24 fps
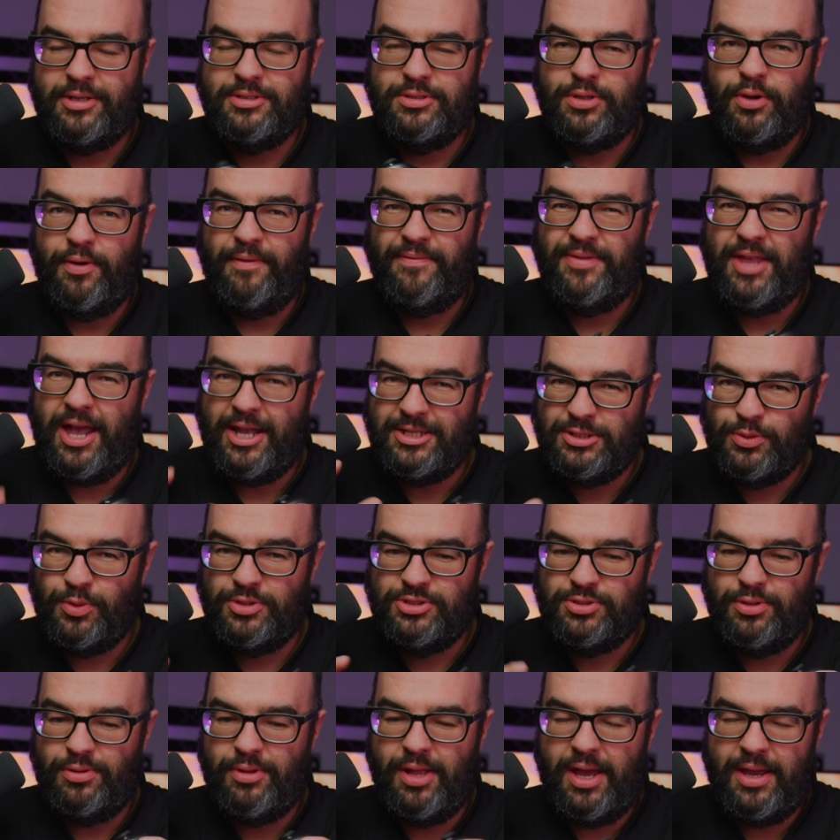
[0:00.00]
So if that's what
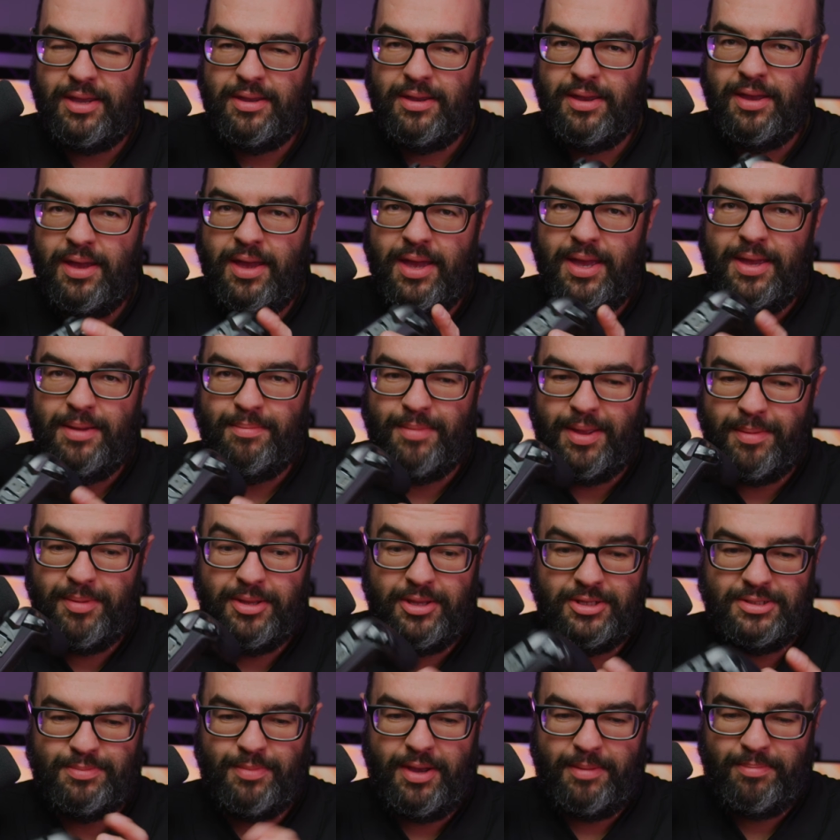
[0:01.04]
you like, maybe
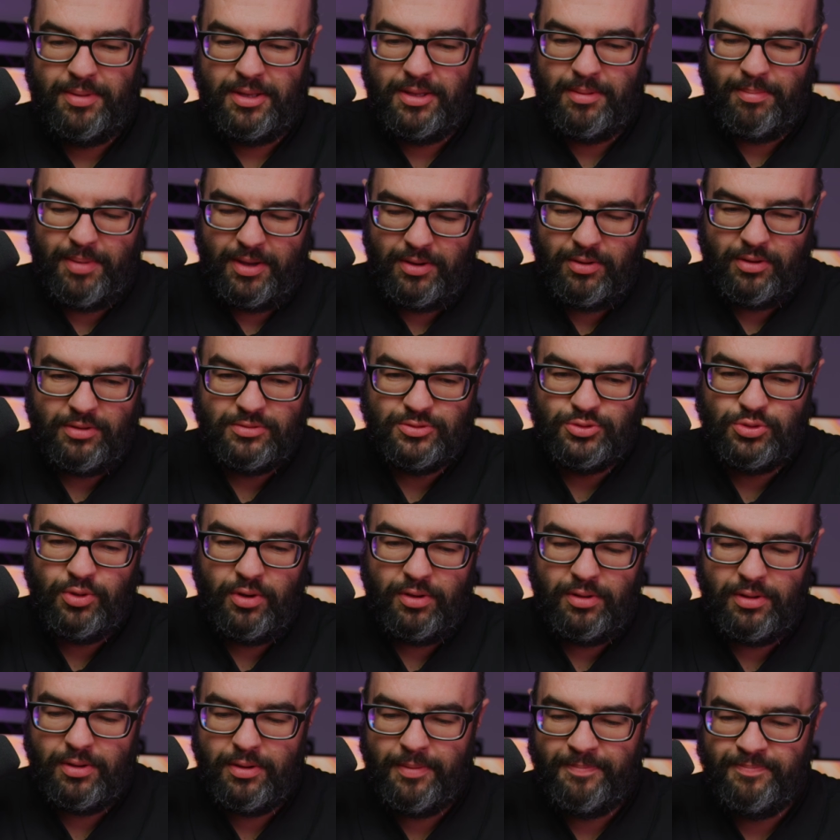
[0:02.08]
this might be the better
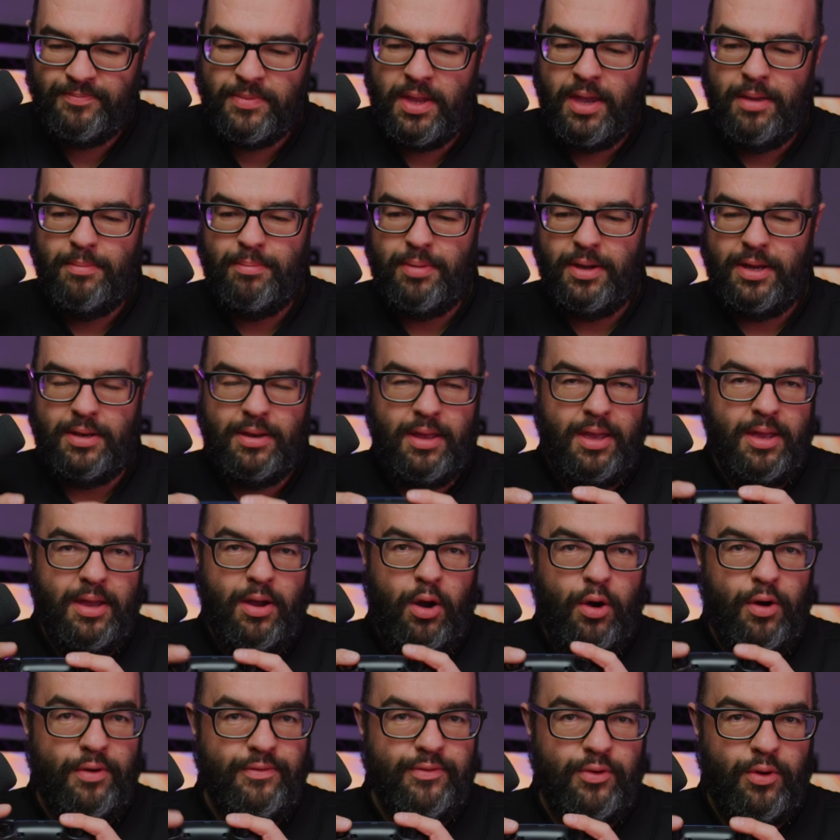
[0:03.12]
controller. But
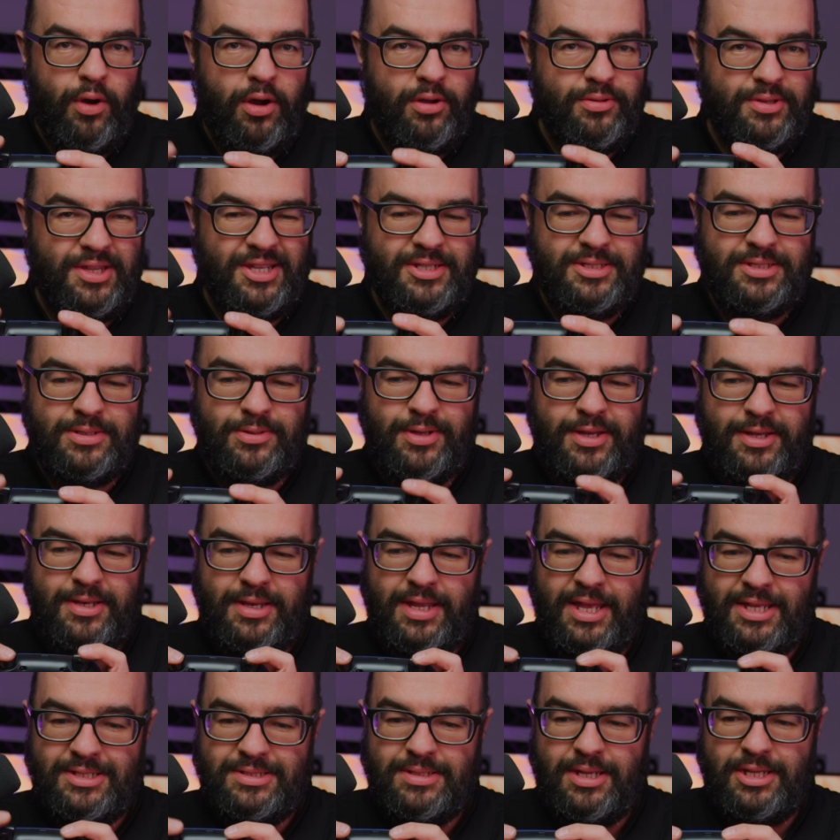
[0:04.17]
overall, this one
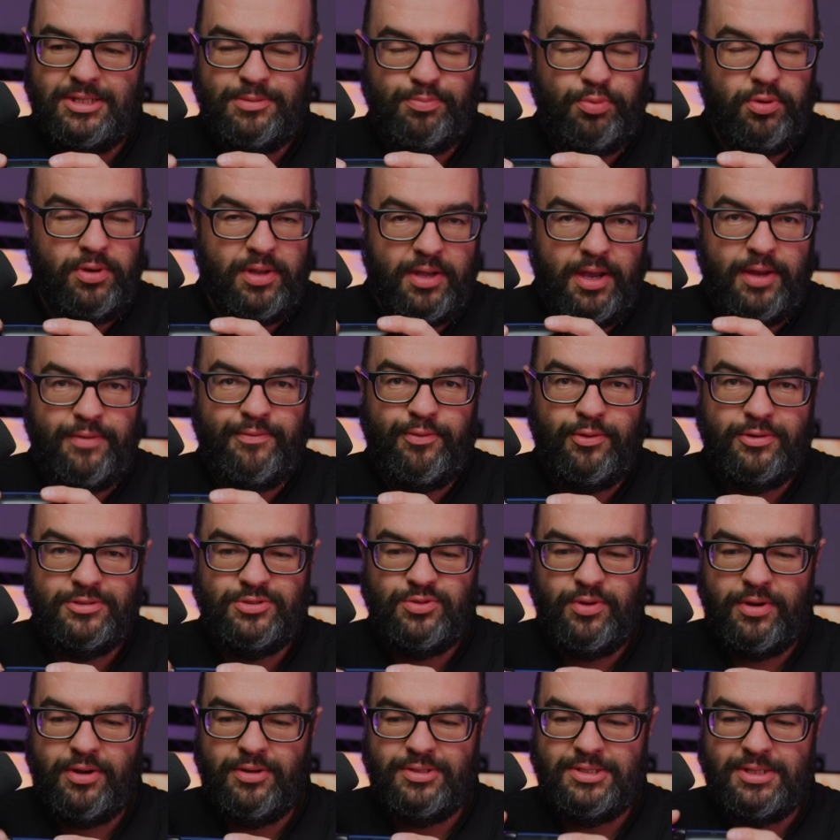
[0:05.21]
is pretty good for a
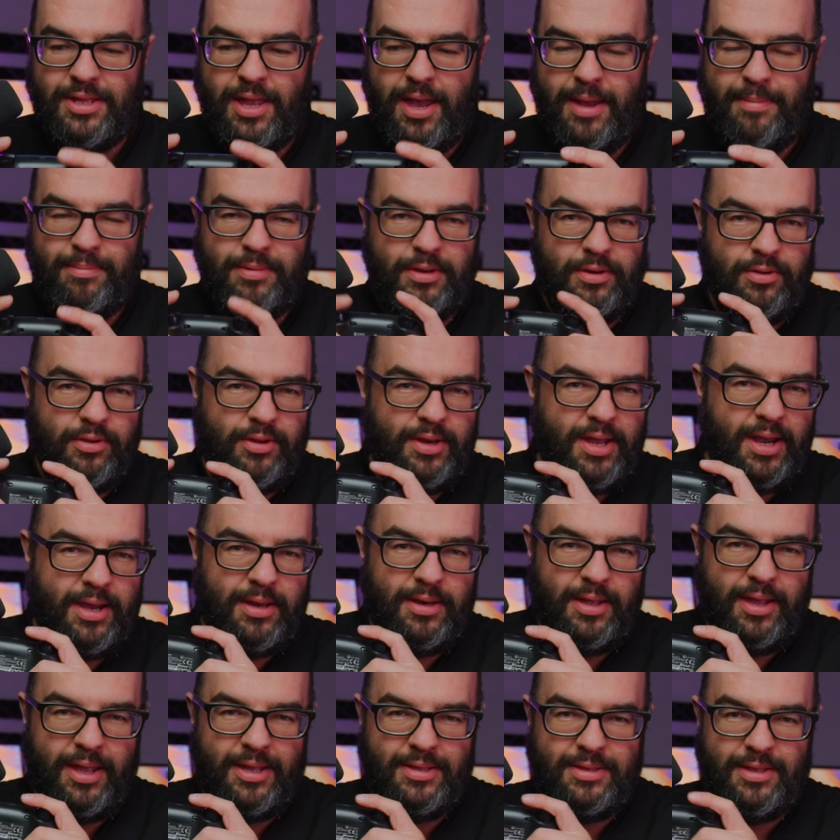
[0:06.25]
trigger stop. You're not going
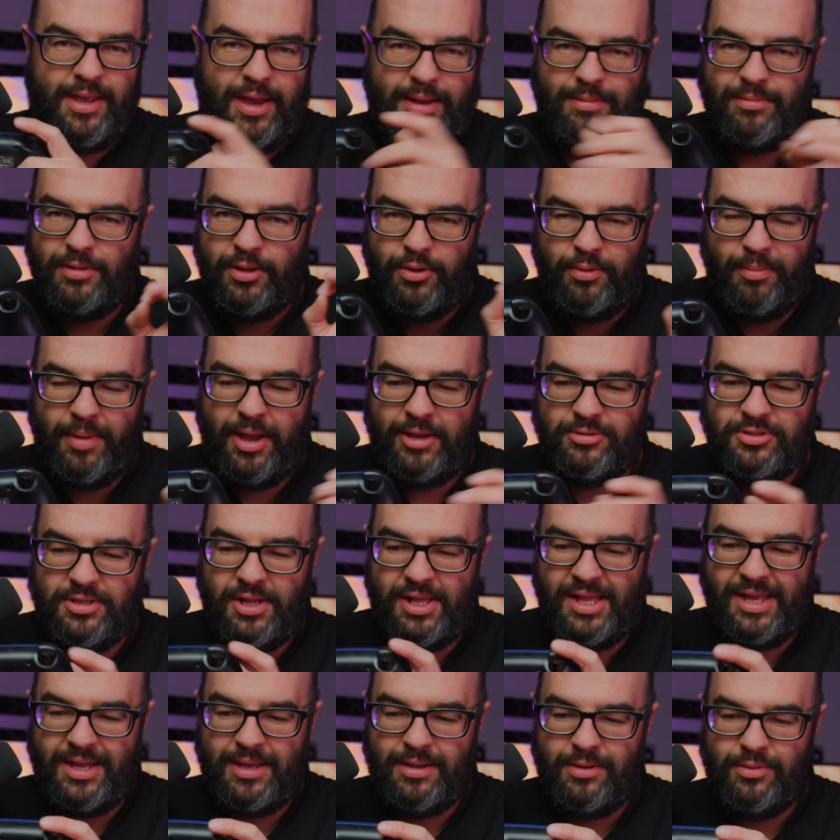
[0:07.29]
to get that little mouse
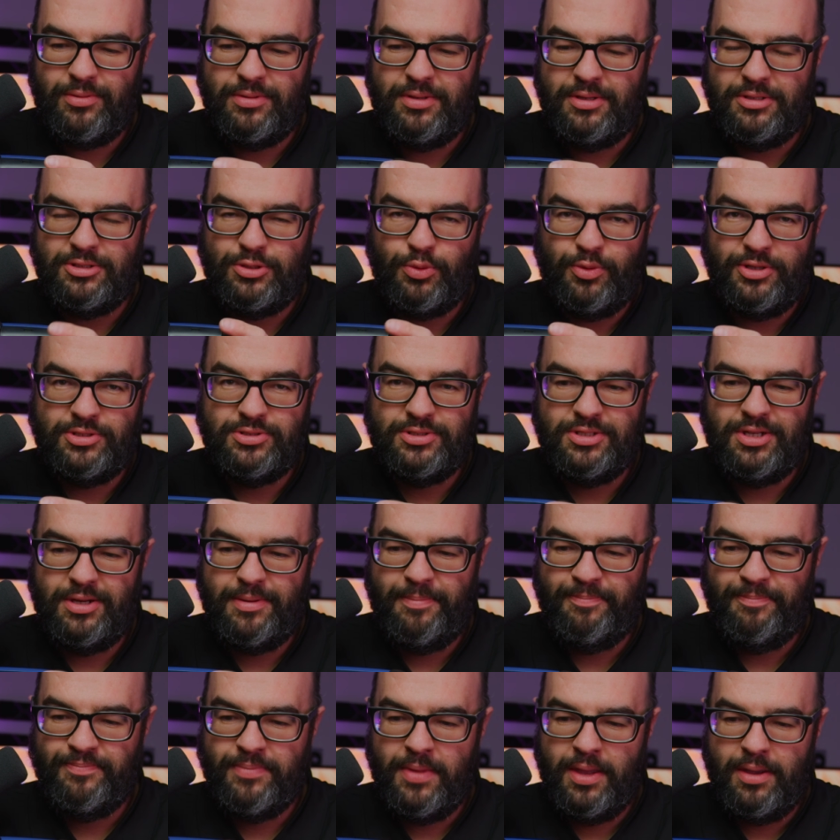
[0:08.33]
click or the switch
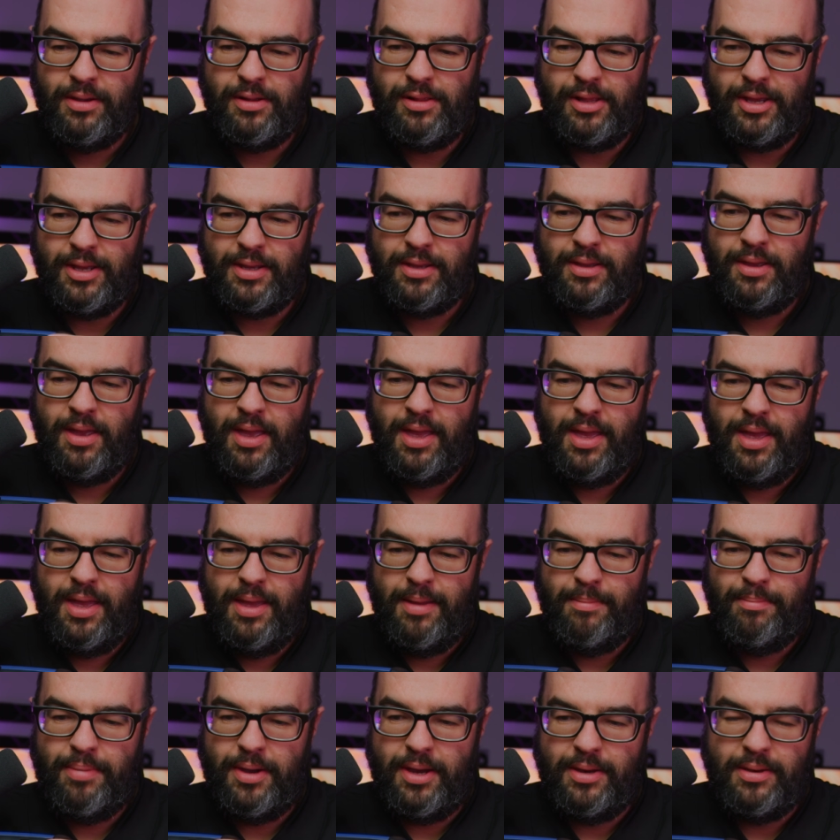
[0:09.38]
click,
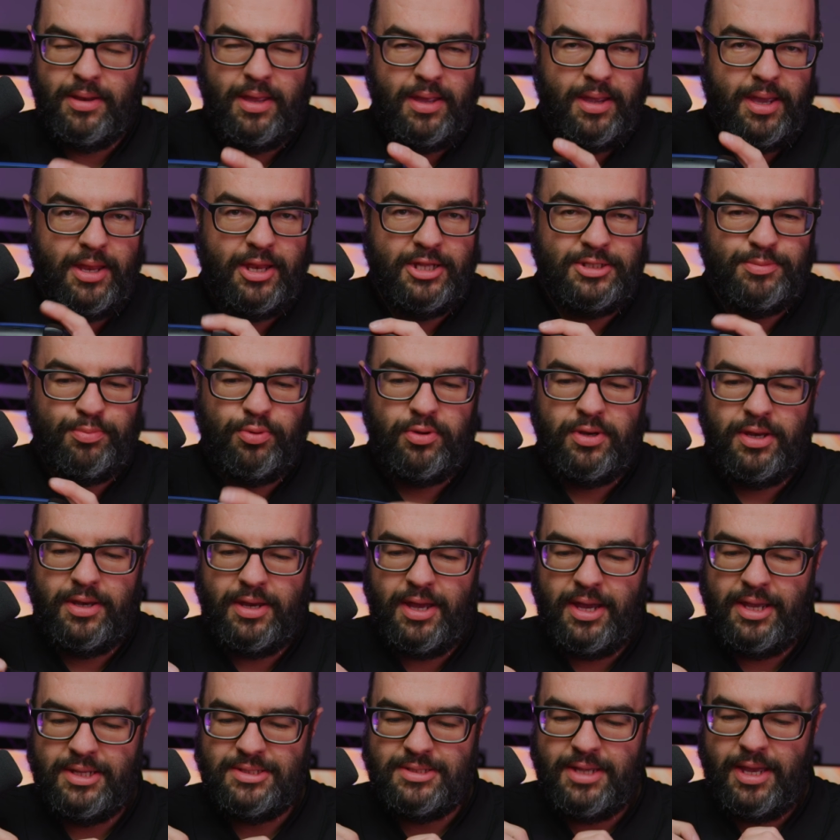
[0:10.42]
but it is pretty
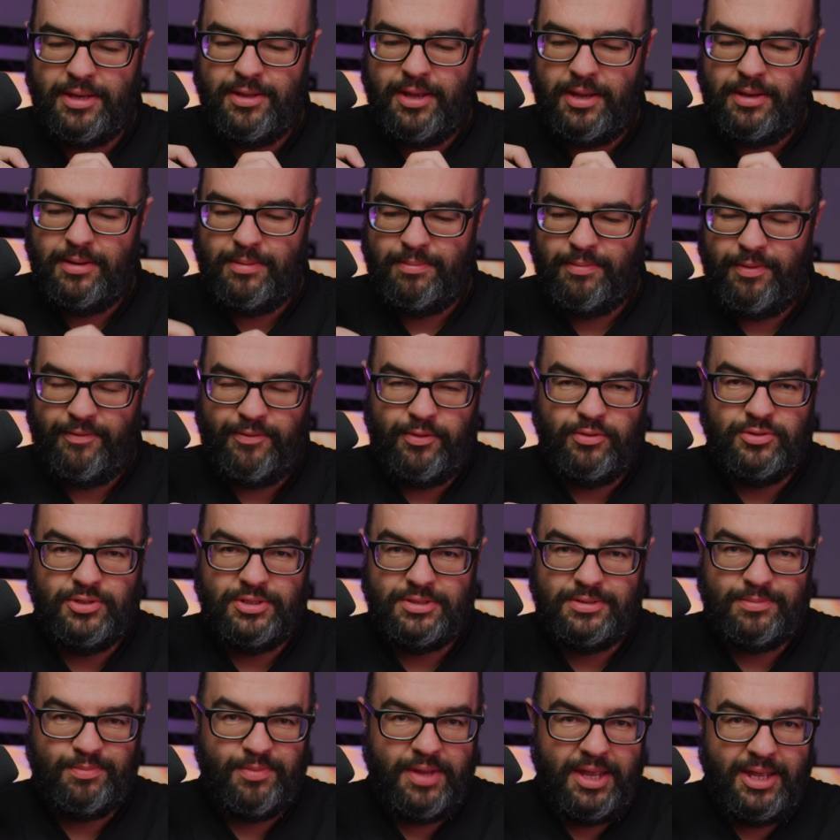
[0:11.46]
nice. And then if you
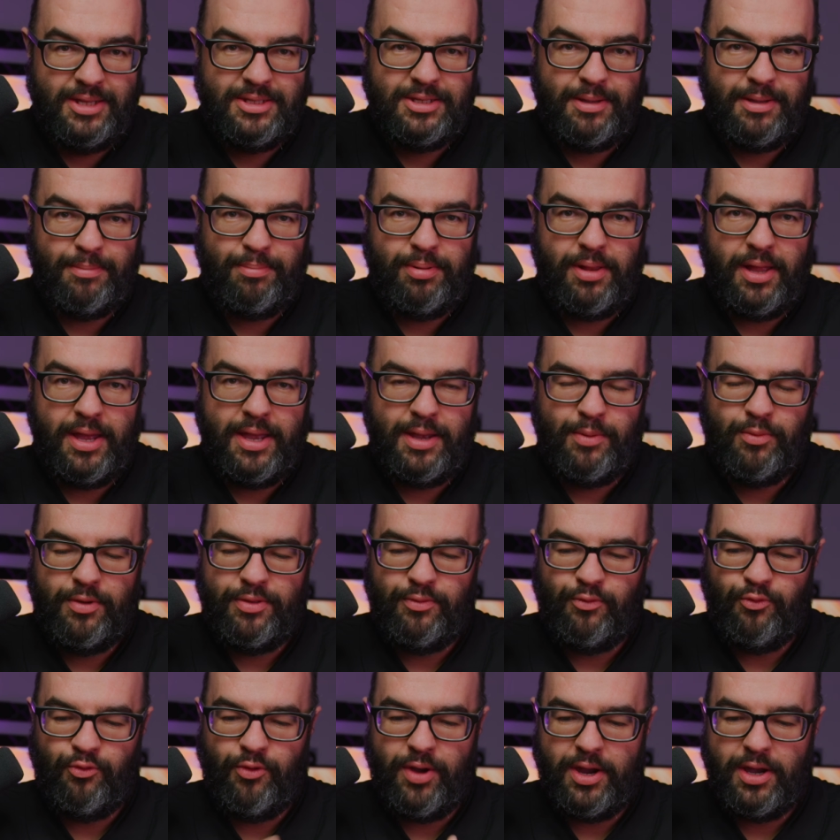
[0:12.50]
just need to play with
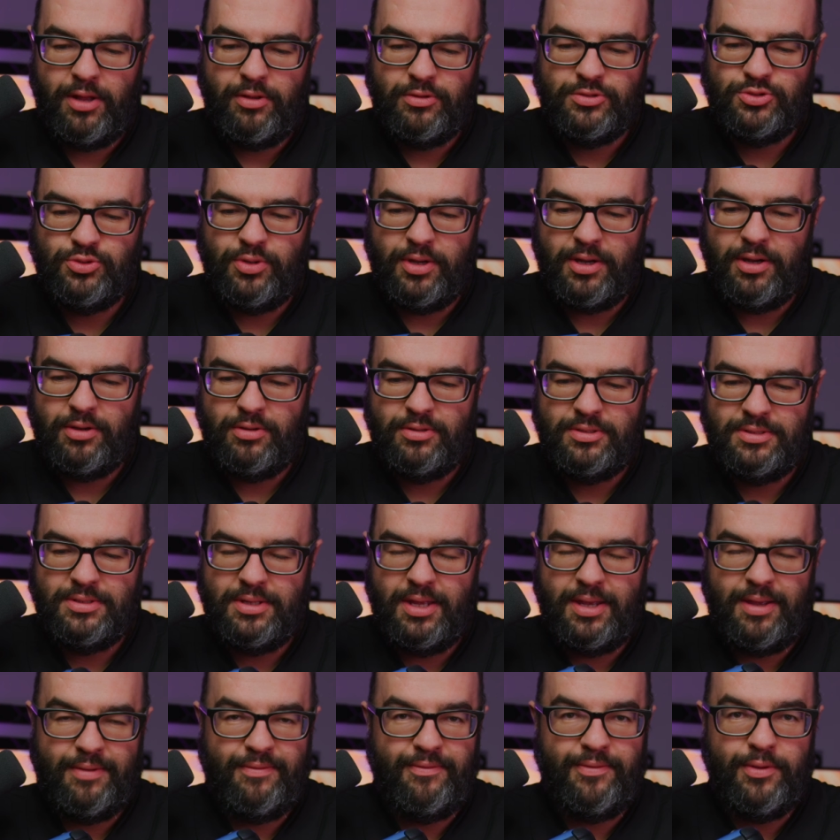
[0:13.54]
regular triggers,
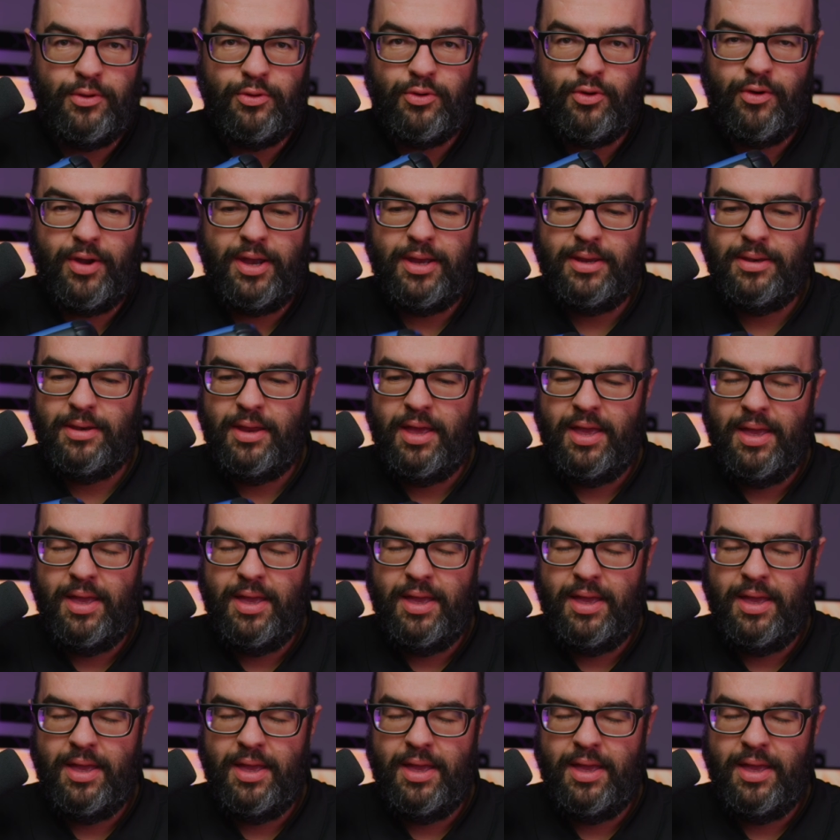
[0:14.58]
they feel great.